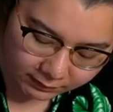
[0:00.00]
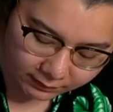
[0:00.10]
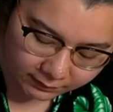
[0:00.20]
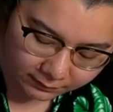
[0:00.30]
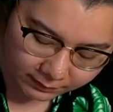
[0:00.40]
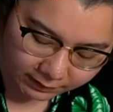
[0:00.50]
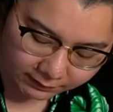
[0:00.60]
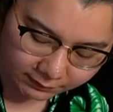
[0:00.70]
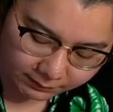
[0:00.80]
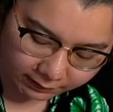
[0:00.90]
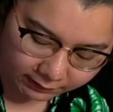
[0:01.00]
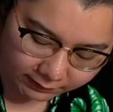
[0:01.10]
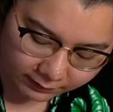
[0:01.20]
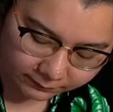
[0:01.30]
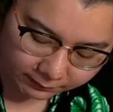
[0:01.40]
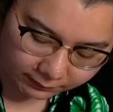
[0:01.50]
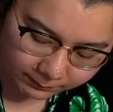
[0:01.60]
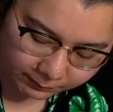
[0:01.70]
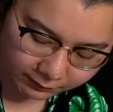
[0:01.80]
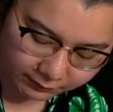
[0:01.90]
in a way to where I can have
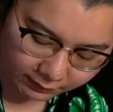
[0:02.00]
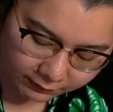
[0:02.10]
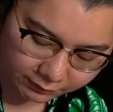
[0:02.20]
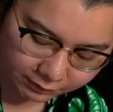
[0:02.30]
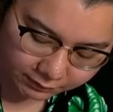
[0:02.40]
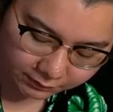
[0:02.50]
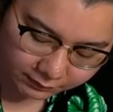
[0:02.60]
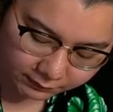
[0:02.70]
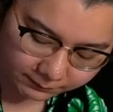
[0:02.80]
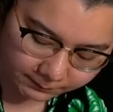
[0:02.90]
really precise strokes.